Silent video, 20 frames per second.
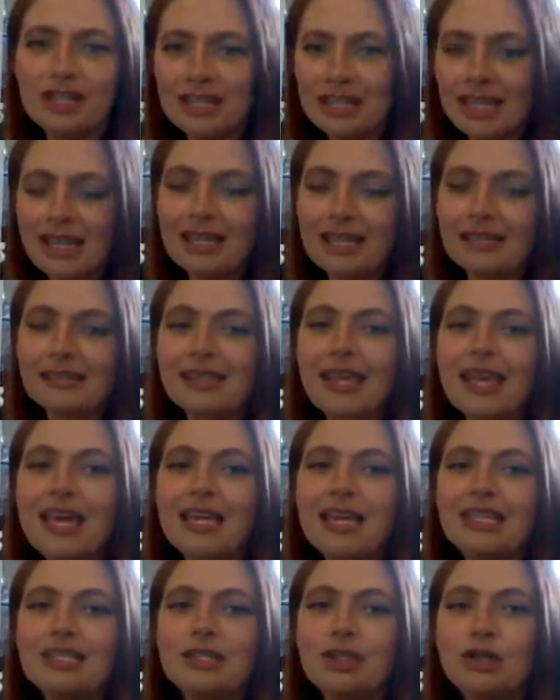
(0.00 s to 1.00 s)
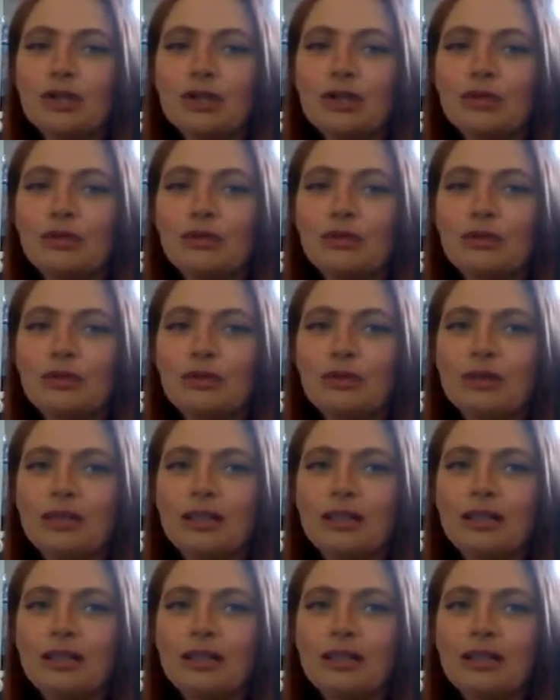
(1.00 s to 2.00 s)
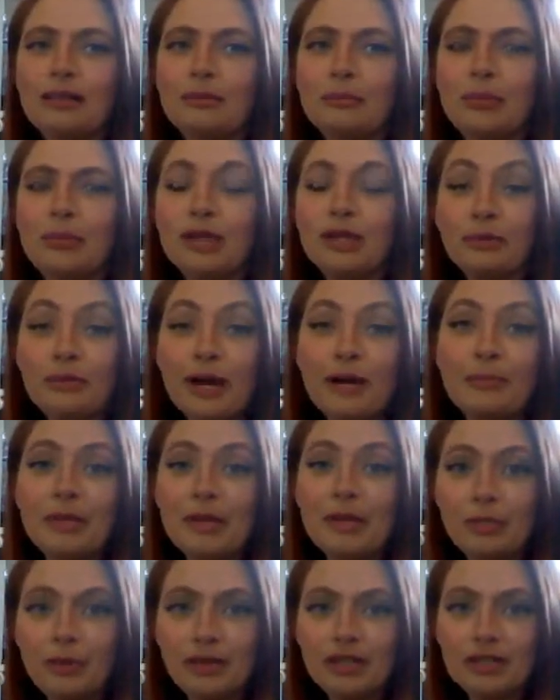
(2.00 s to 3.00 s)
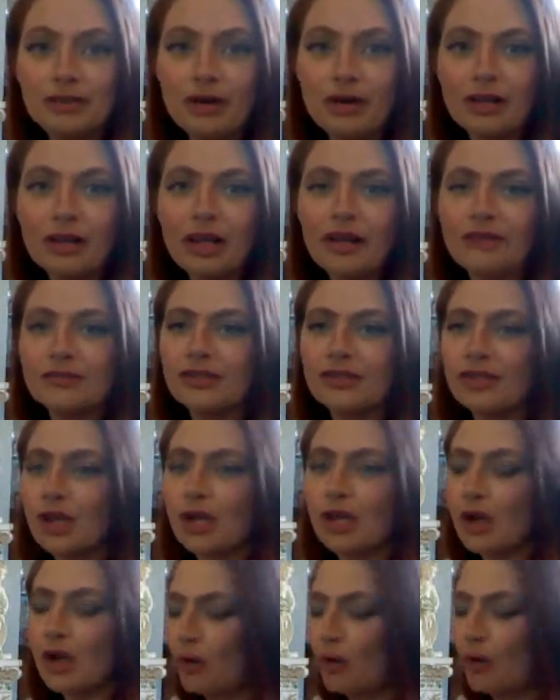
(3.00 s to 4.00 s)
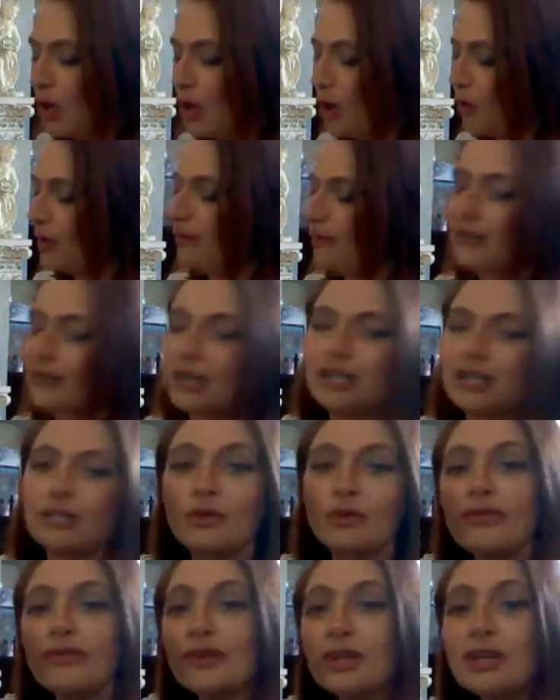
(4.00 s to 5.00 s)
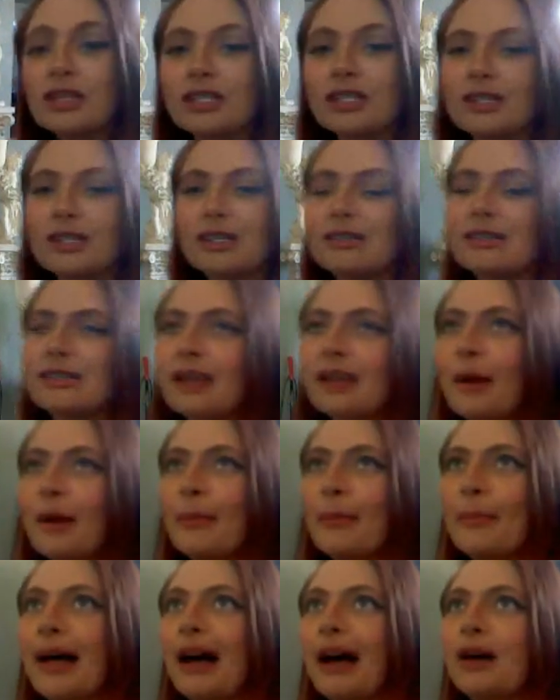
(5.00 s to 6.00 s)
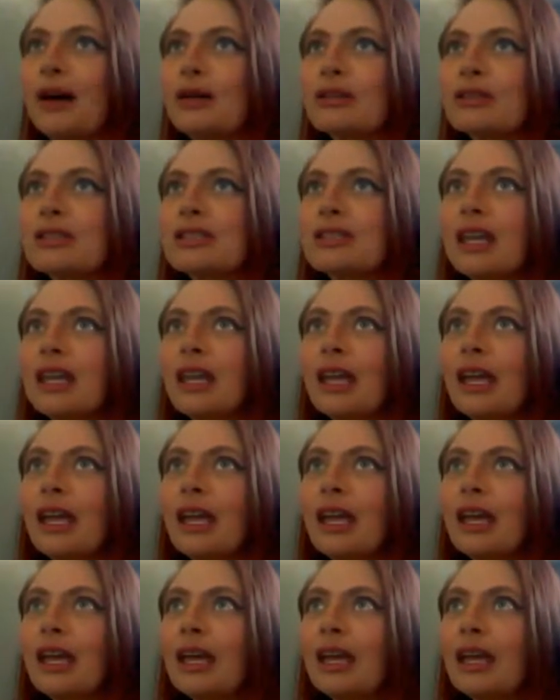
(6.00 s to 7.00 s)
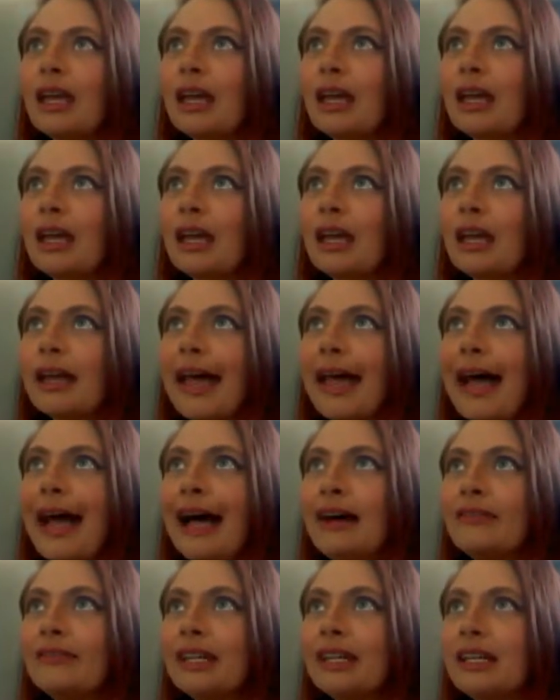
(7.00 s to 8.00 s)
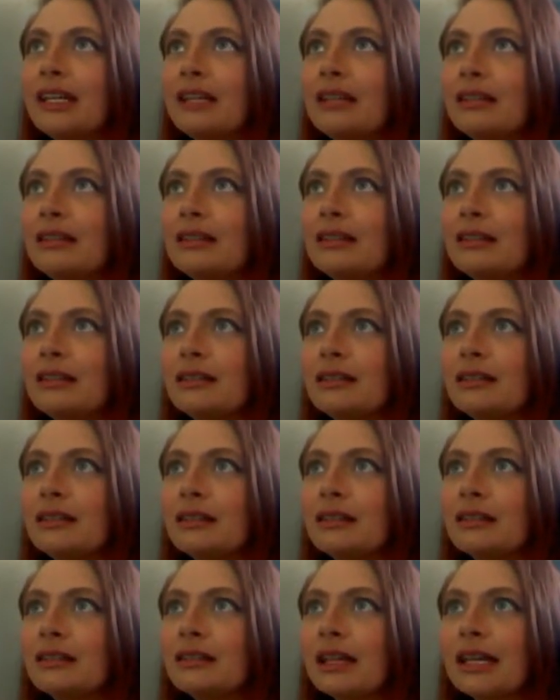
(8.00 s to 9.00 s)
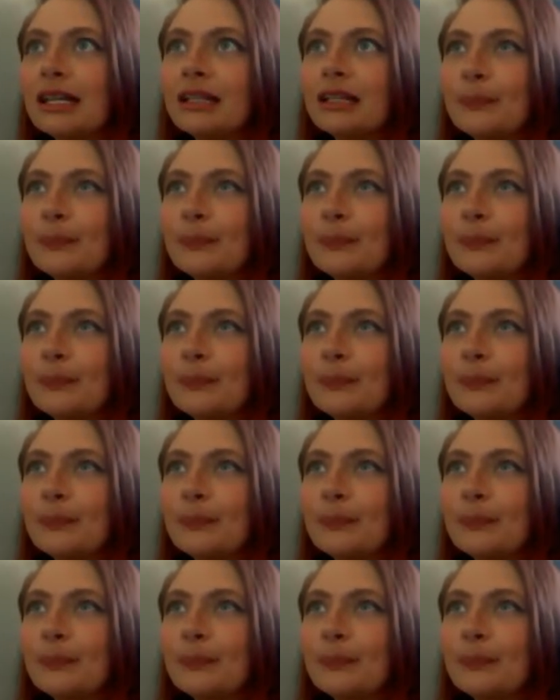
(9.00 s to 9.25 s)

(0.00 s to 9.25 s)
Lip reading: things to put the right people into our lives. So, whenever it's reversed, this is about having, like,